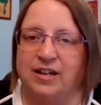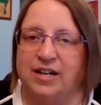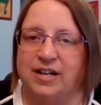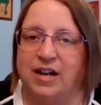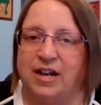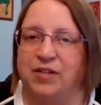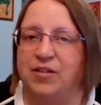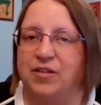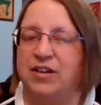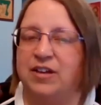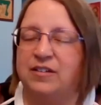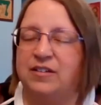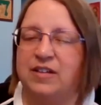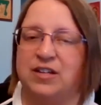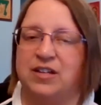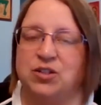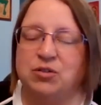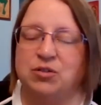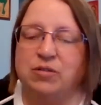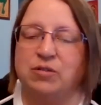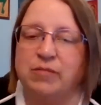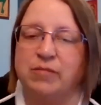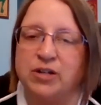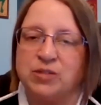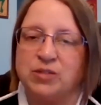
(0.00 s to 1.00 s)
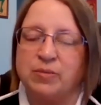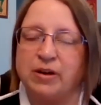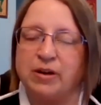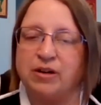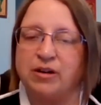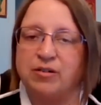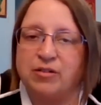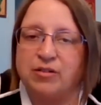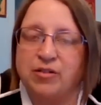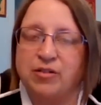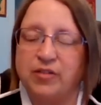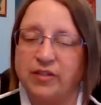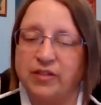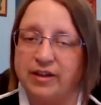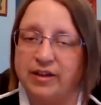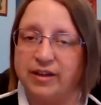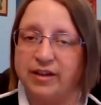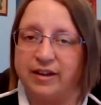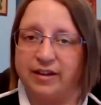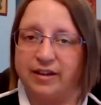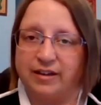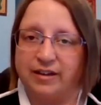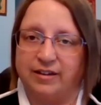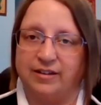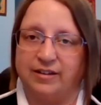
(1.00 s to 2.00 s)
Now they do a much better
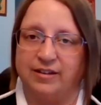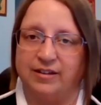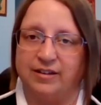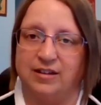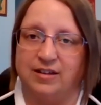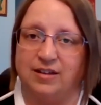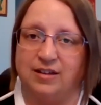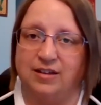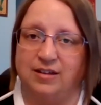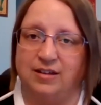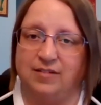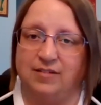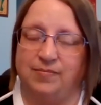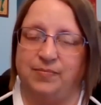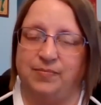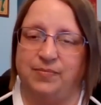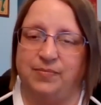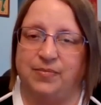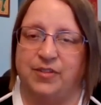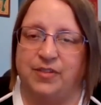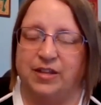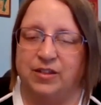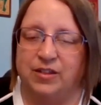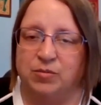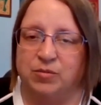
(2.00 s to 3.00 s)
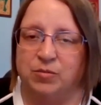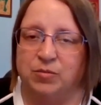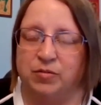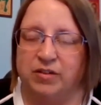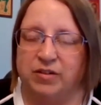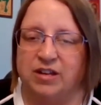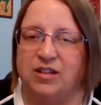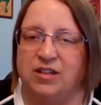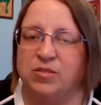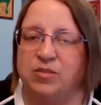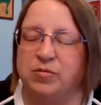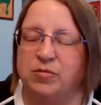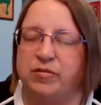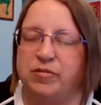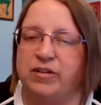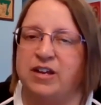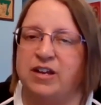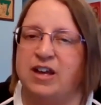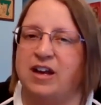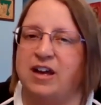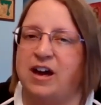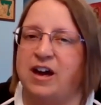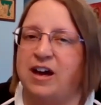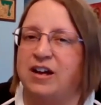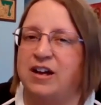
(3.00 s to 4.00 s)
thing than the movie. In the movie,
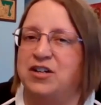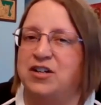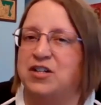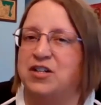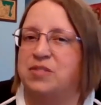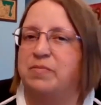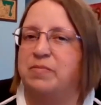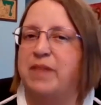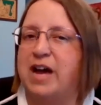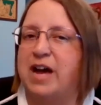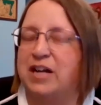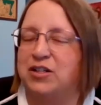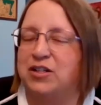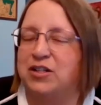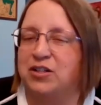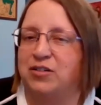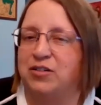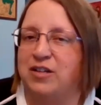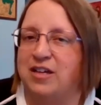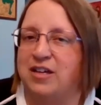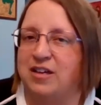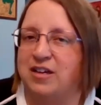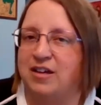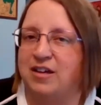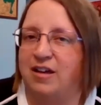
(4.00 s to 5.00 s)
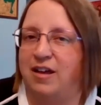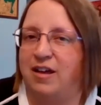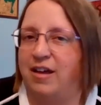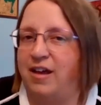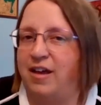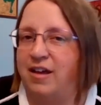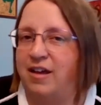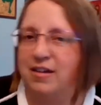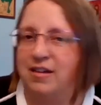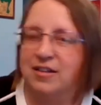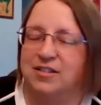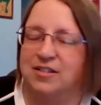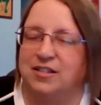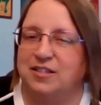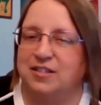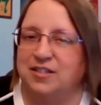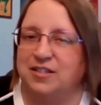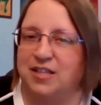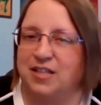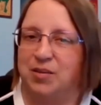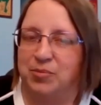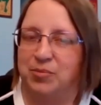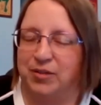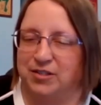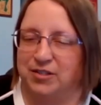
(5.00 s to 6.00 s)
he kind of just magically is in the
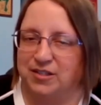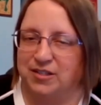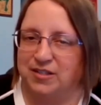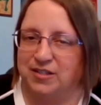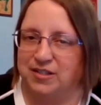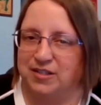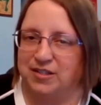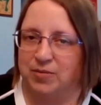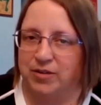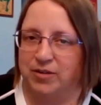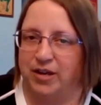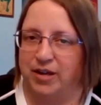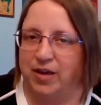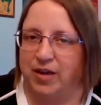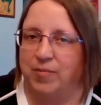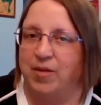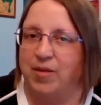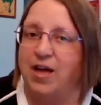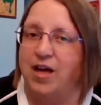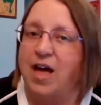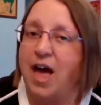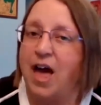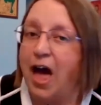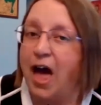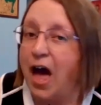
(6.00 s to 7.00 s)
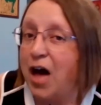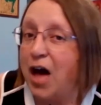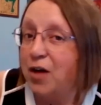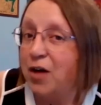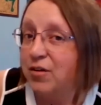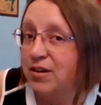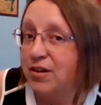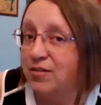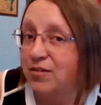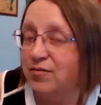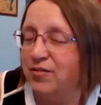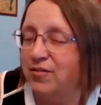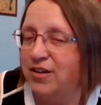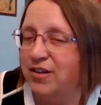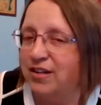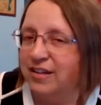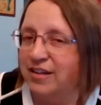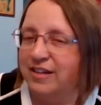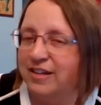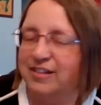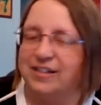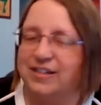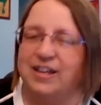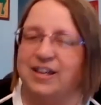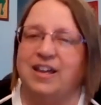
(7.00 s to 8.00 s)
same place at the same time. How
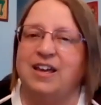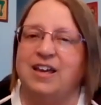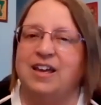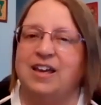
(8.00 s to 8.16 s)
convenient.